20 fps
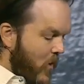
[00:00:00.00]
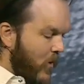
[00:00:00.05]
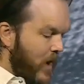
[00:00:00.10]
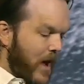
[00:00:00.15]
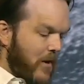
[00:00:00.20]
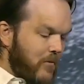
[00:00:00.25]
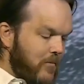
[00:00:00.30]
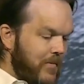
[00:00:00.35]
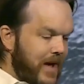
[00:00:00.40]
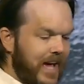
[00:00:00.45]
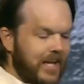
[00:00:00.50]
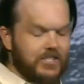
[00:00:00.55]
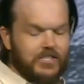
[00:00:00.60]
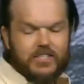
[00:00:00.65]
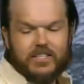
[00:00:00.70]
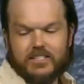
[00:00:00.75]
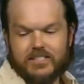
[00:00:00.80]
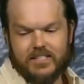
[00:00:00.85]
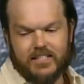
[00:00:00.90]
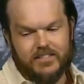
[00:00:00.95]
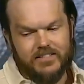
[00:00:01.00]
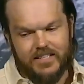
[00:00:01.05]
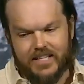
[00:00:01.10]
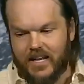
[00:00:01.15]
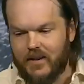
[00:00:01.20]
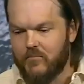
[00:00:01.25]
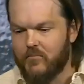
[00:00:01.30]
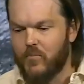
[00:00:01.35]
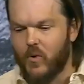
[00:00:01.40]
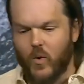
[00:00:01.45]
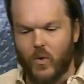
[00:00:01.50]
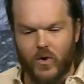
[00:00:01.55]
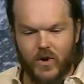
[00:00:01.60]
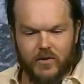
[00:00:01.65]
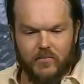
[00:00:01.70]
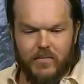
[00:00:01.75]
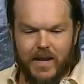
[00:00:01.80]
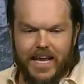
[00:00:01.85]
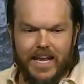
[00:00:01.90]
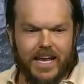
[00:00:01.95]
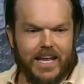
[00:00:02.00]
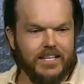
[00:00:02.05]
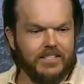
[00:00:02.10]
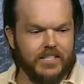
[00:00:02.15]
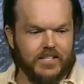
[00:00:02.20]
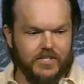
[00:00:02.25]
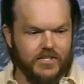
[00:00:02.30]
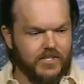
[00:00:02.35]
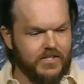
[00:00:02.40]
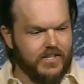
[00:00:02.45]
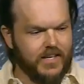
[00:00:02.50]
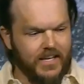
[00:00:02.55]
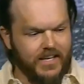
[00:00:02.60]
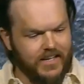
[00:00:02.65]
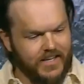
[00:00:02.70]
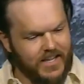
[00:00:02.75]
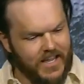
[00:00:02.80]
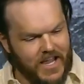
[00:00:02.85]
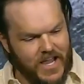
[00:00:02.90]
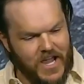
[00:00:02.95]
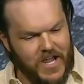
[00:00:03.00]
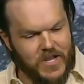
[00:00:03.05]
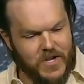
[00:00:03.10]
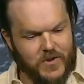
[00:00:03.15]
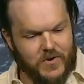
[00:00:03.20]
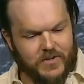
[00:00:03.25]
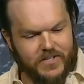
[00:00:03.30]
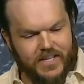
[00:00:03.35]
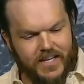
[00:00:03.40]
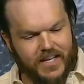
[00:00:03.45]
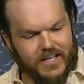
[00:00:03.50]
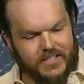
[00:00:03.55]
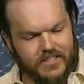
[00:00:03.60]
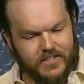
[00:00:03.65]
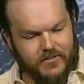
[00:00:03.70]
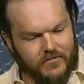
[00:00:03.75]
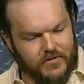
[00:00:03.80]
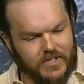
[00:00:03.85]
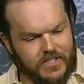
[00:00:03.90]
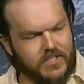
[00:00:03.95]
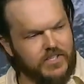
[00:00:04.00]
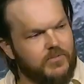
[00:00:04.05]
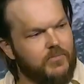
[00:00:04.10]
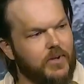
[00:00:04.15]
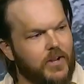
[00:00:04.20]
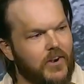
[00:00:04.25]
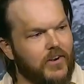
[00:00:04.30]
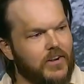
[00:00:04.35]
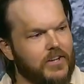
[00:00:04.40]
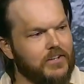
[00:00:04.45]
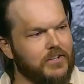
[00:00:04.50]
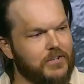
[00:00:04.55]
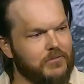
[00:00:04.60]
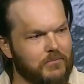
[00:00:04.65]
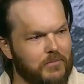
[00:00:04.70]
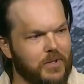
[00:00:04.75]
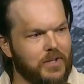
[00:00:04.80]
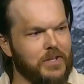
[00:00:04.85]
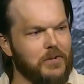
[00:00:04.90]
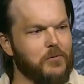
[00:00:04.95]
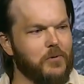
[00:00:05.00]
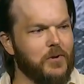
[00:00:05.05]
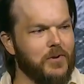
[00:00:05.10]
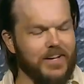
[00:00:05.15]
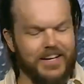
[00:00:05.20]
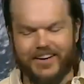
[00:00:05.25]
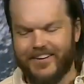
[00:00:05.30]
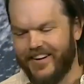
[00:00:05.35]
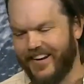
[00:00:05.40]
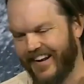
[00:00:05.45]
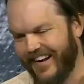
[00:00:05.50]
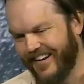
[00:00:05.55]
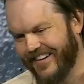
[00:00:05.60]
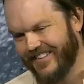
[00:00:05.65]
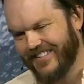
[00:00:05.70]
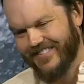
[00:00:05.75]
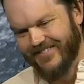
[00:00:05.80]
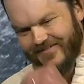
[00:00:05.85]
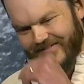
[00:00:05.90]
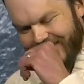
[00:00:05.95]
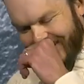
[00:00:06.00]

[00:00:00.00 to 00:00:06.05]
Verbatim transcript: What I imagine is he's getting bored in meetings, and he's just like using it as a fidget spinner and completely ruining our data.